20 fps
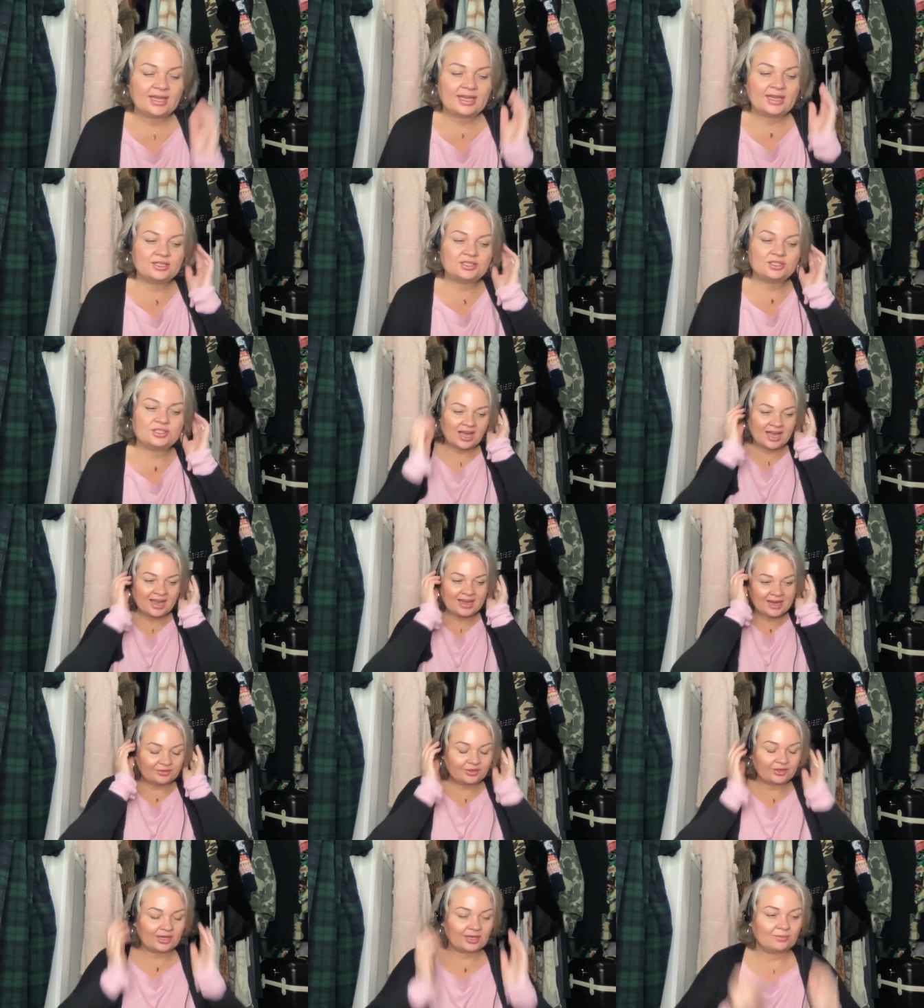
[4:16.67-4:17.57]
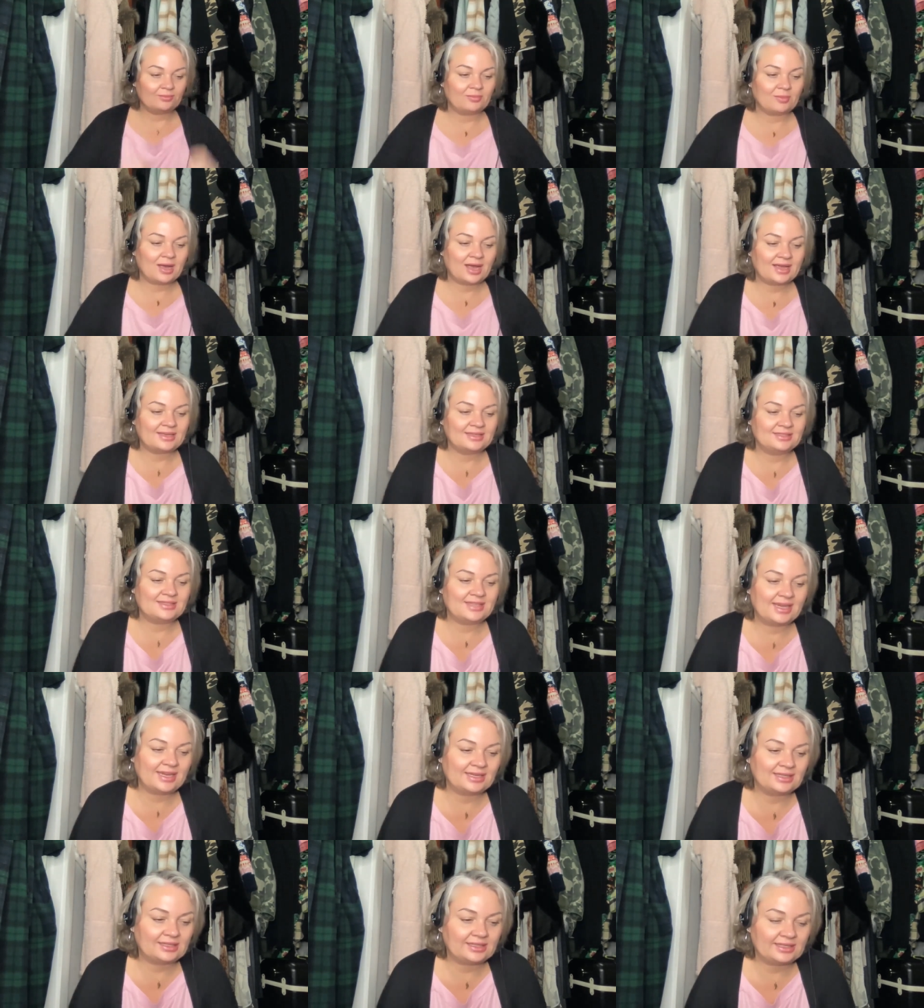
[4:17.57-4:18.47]
And I look at my
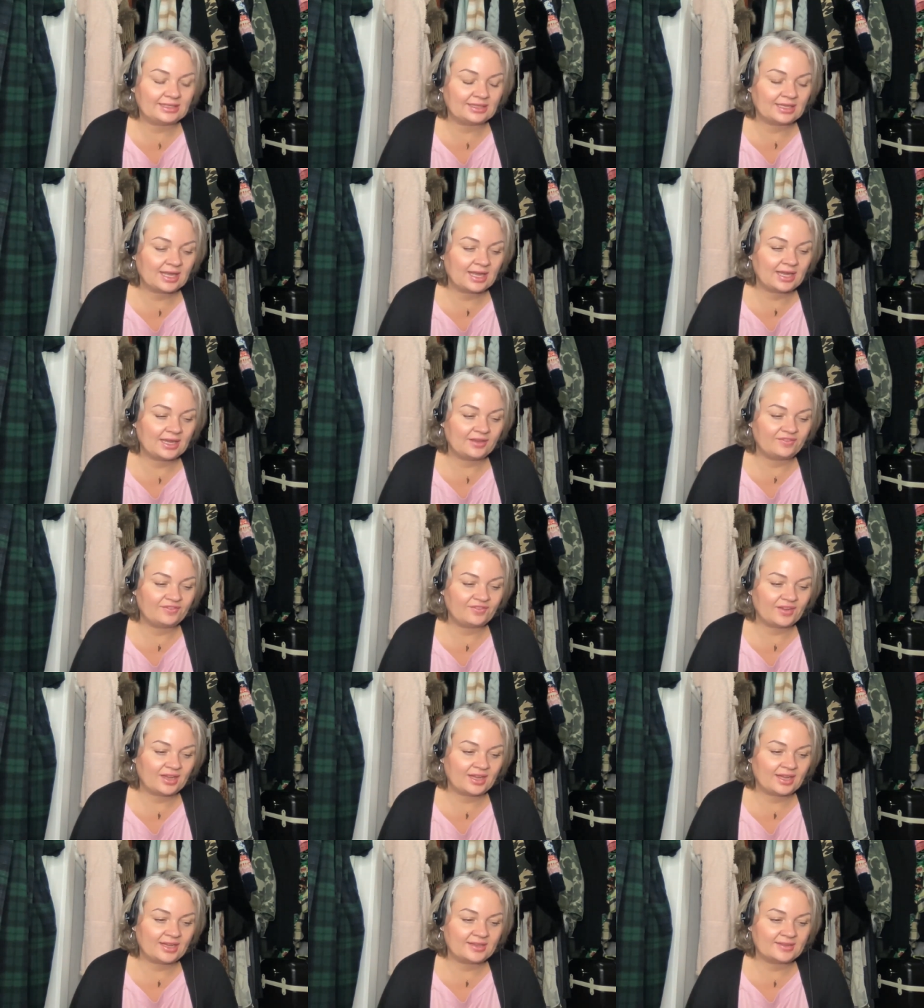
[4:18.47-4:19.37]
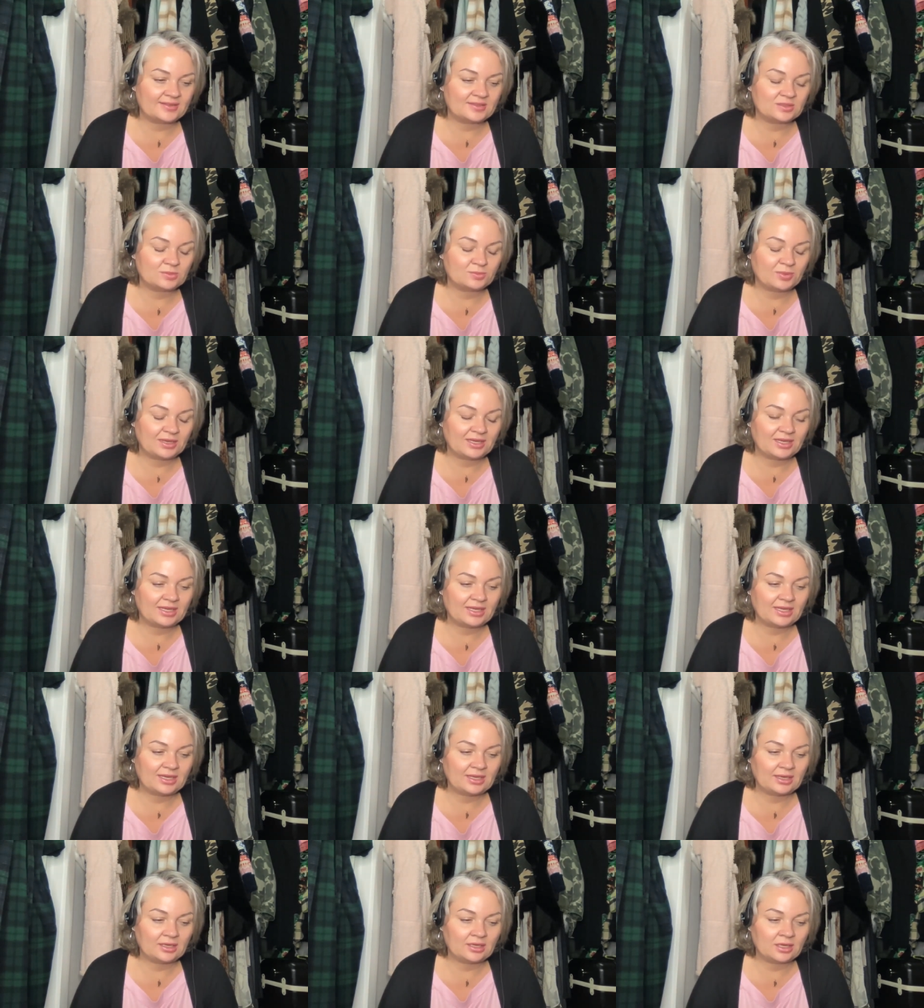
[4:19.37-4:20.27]
daily life as
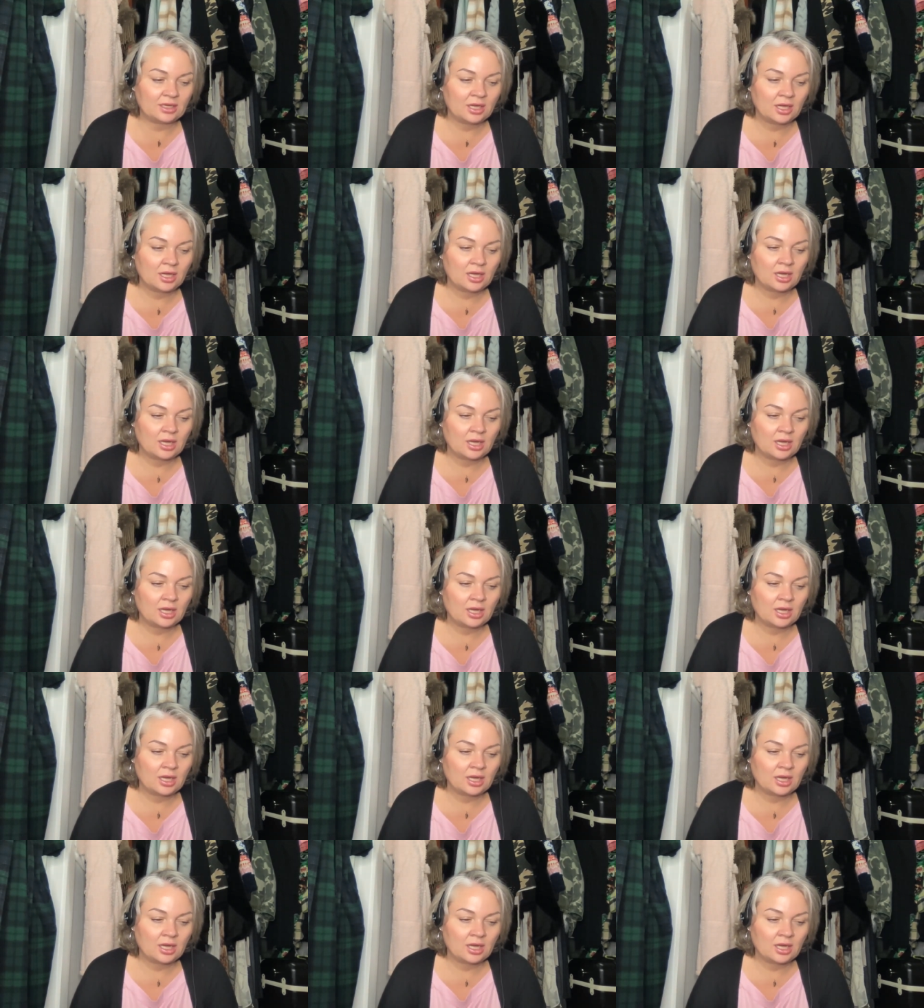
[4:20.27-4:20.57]
being